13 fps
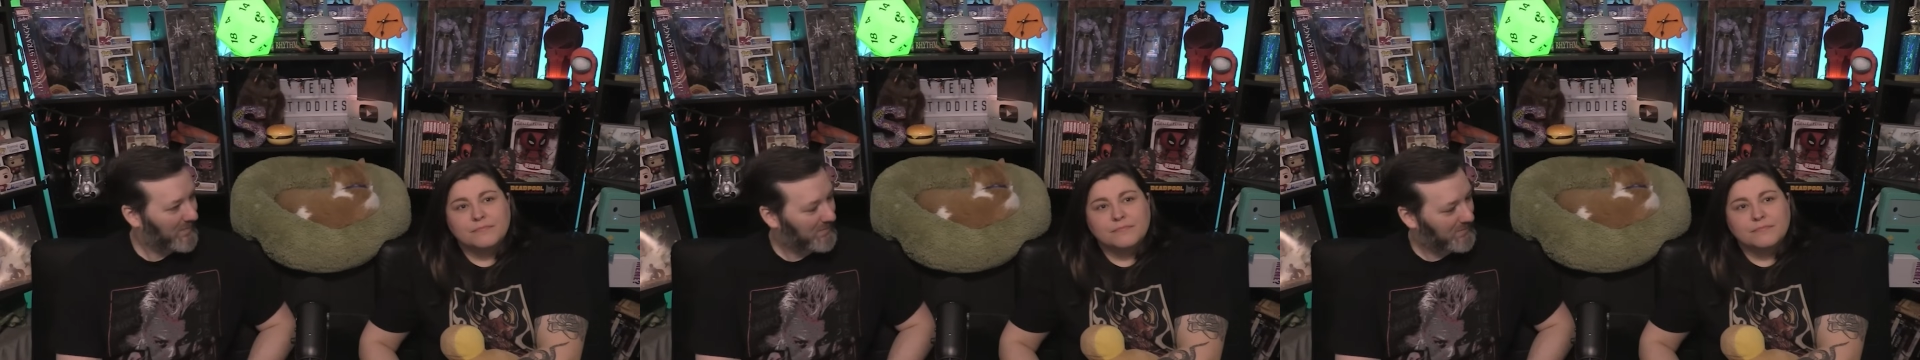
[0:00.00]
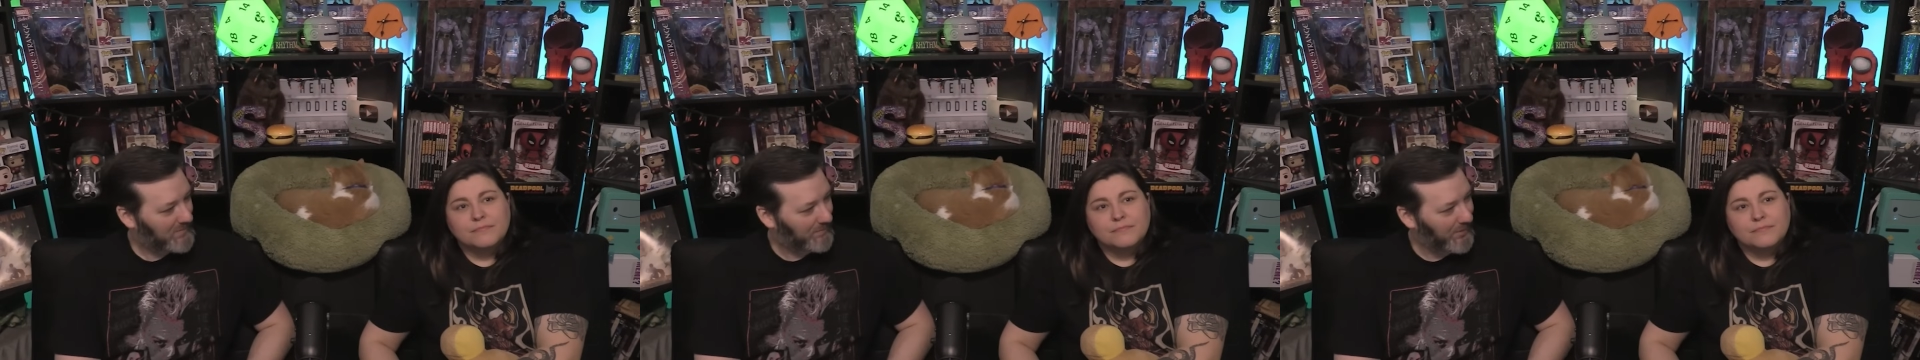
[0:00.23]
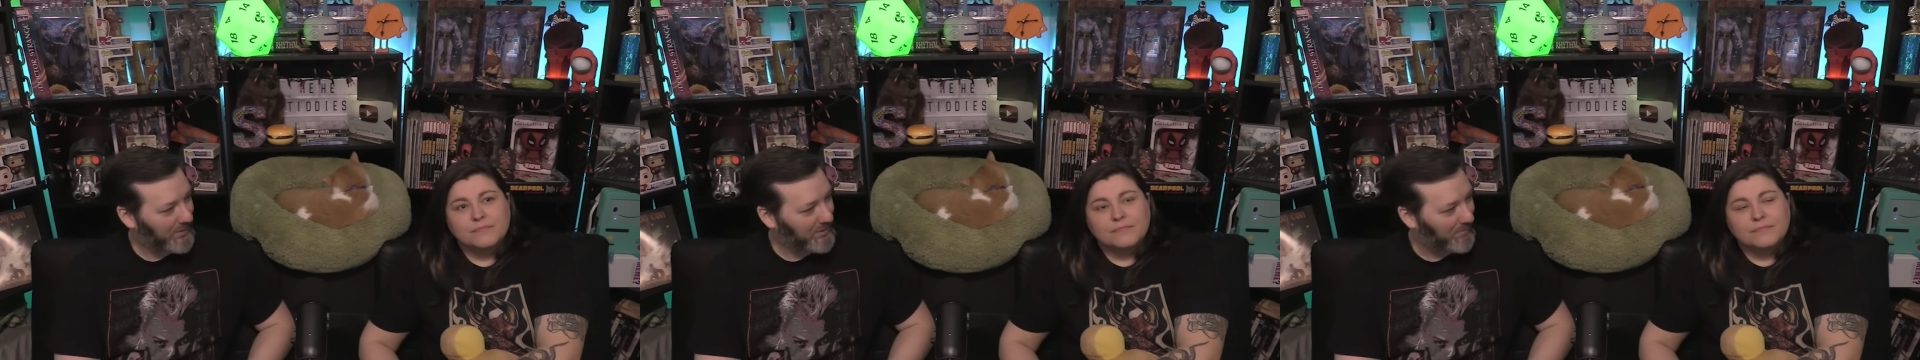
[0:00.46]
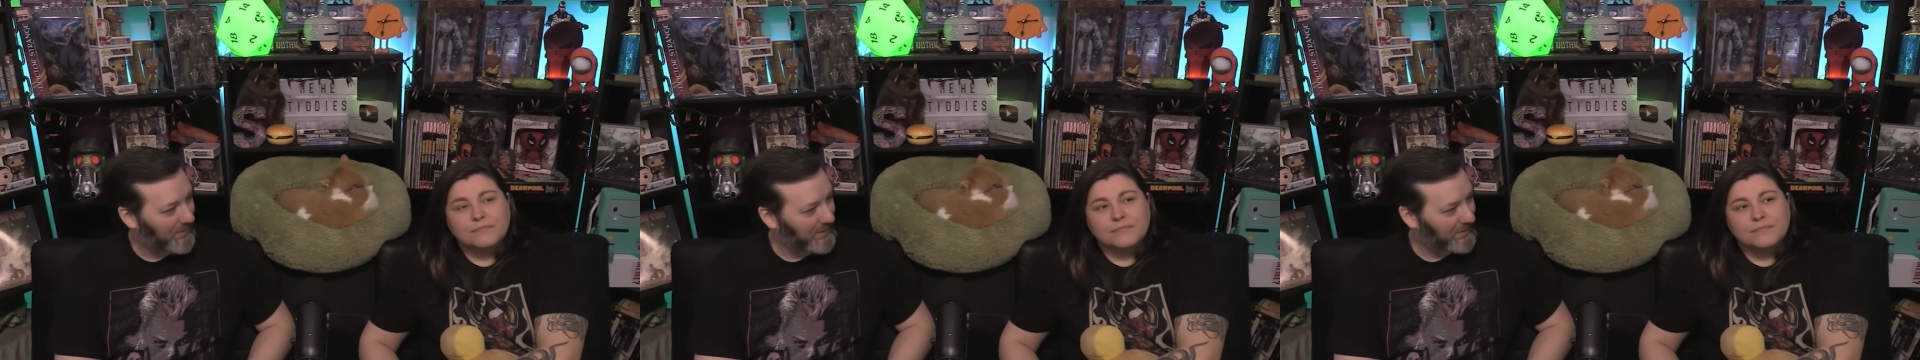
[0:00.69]
Speaker 1: Somebody you
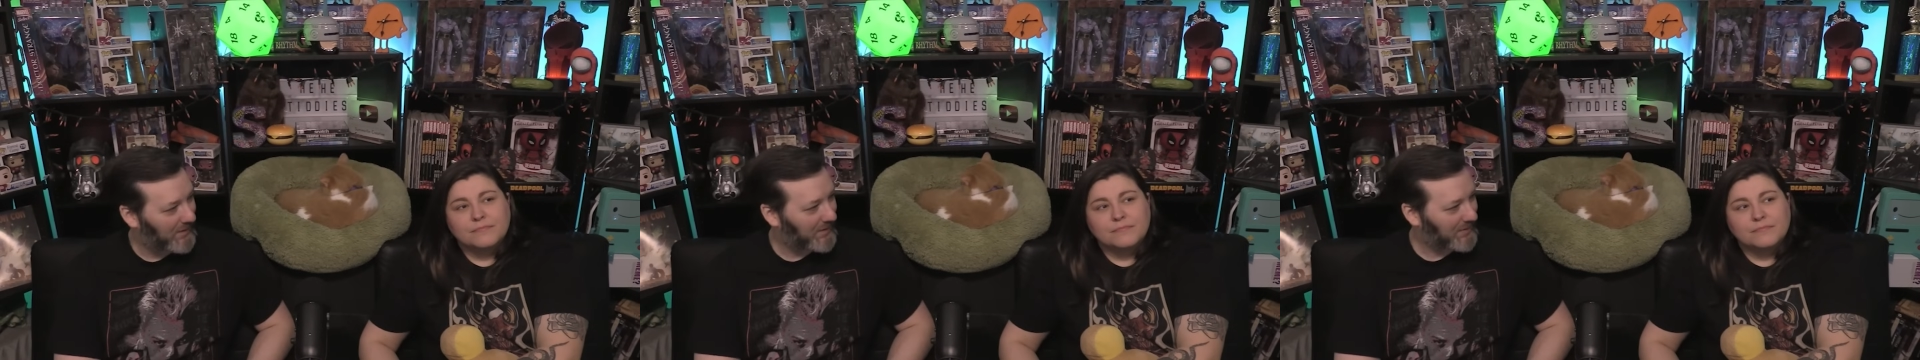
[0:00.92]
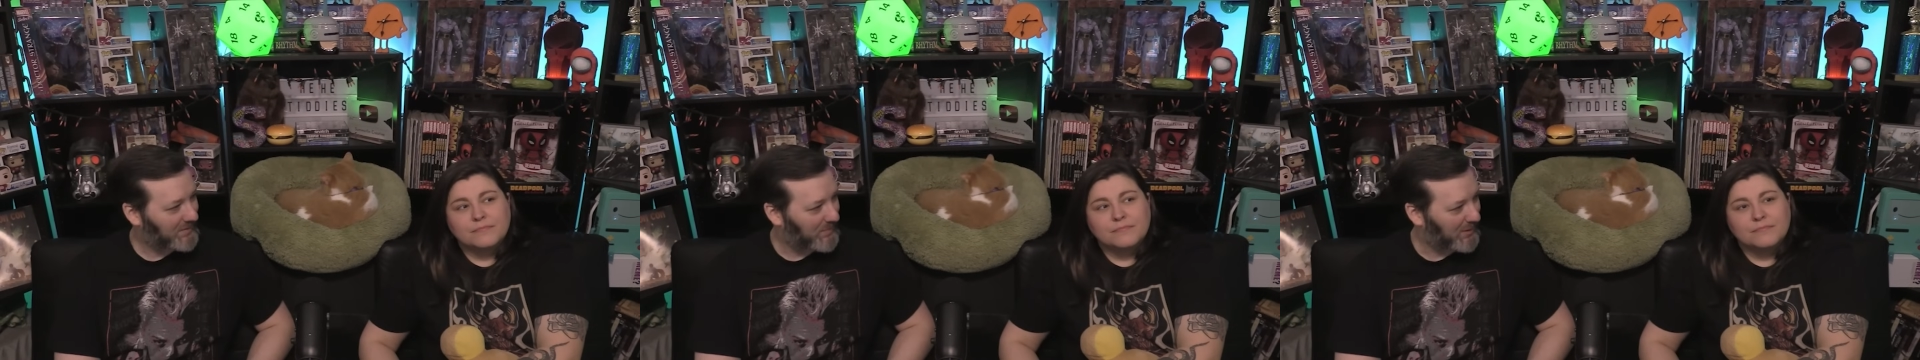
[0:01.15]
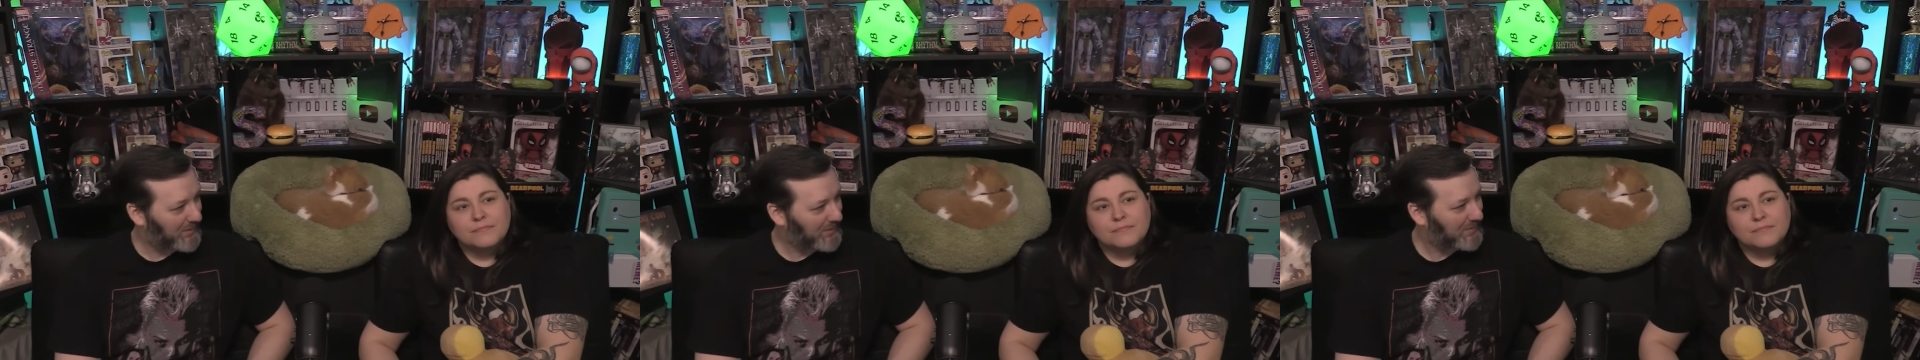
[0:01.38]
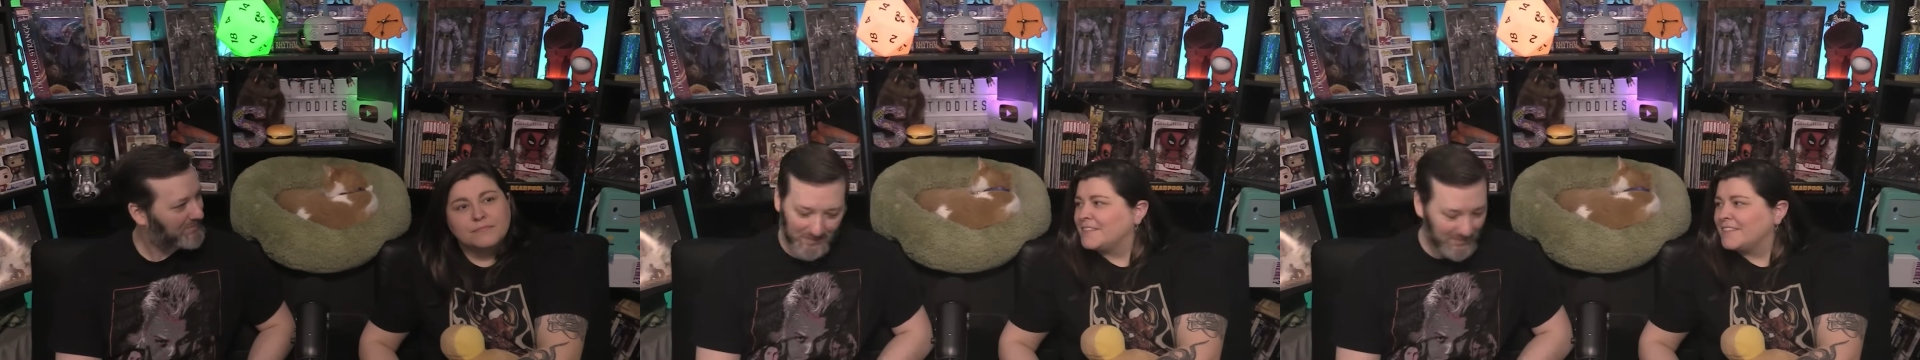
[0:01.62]
might not expect.
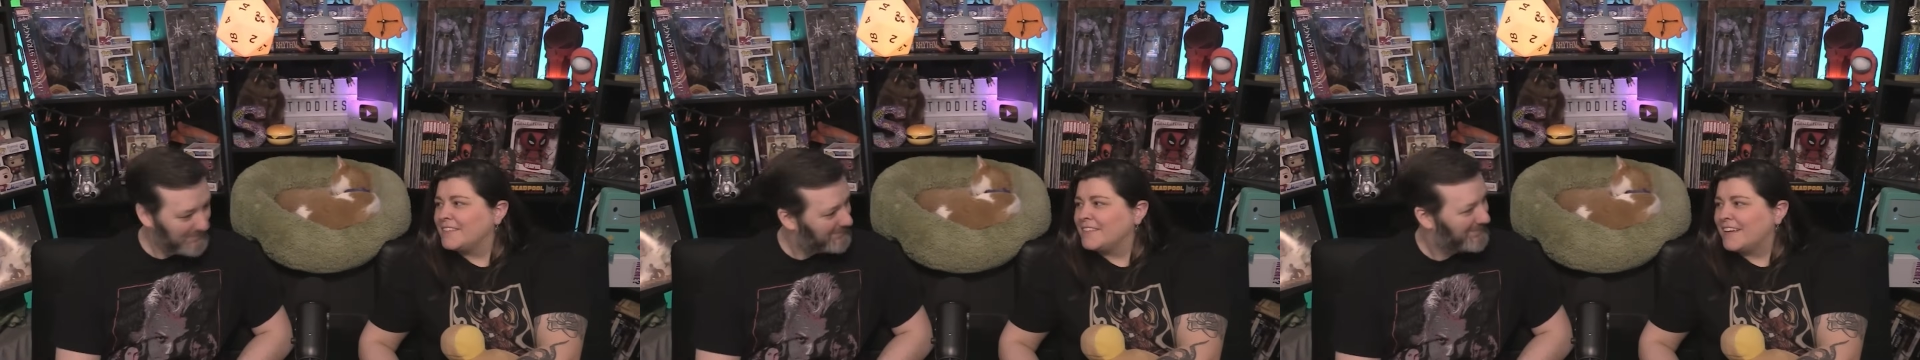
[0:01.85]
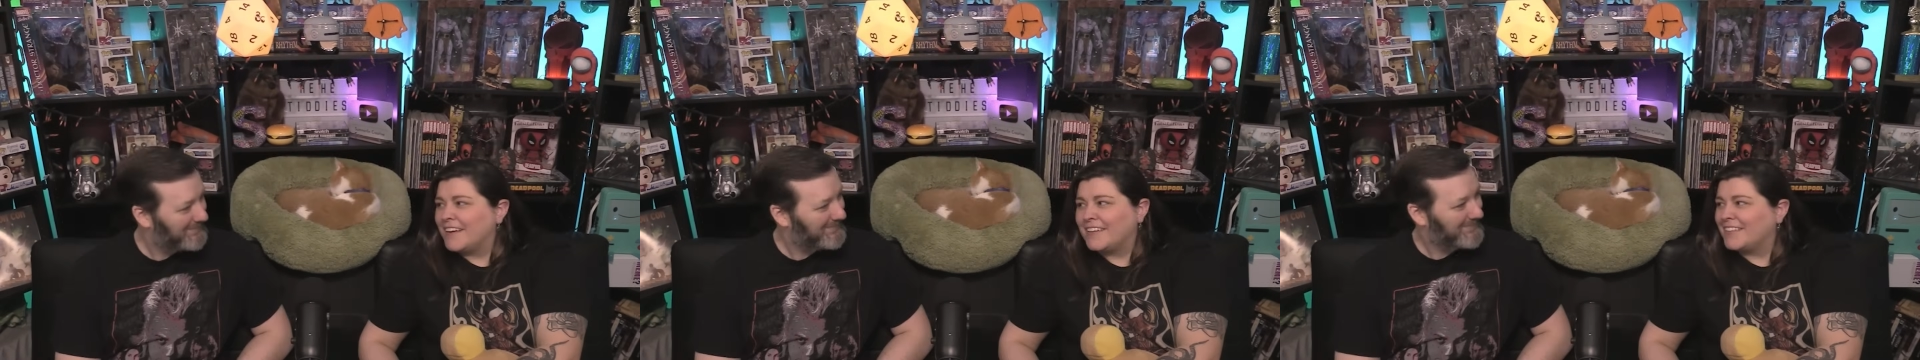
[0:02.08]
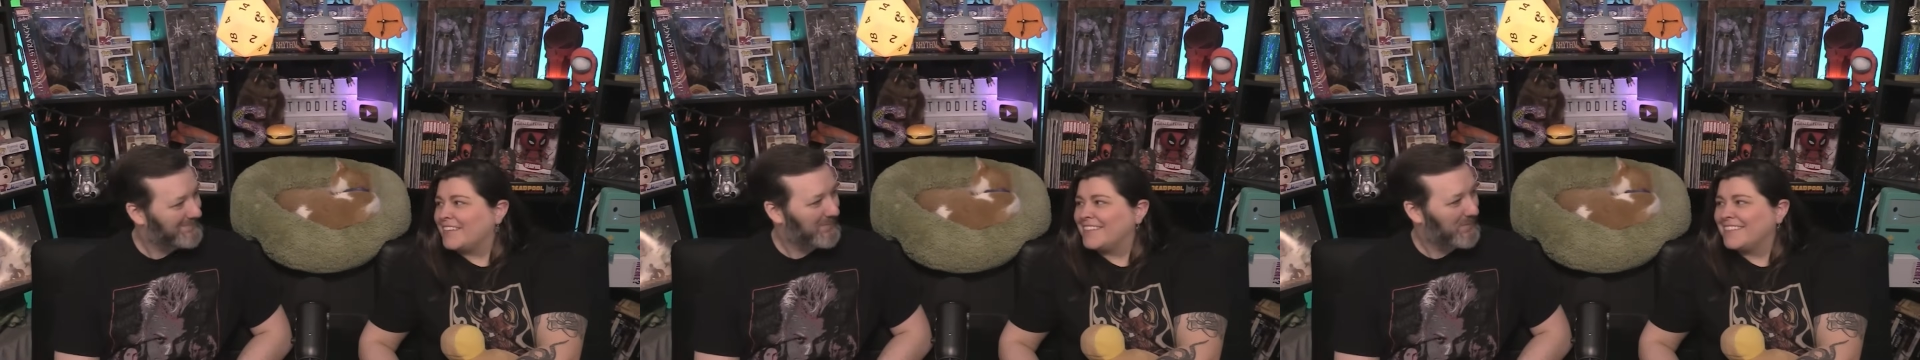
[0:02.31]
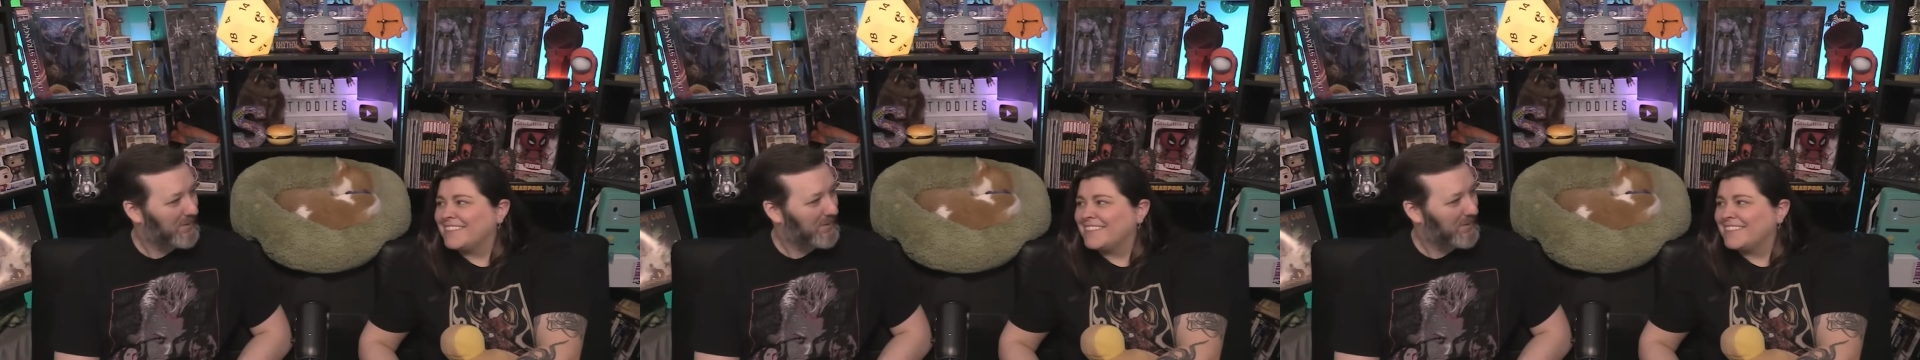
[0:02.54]
I don't know.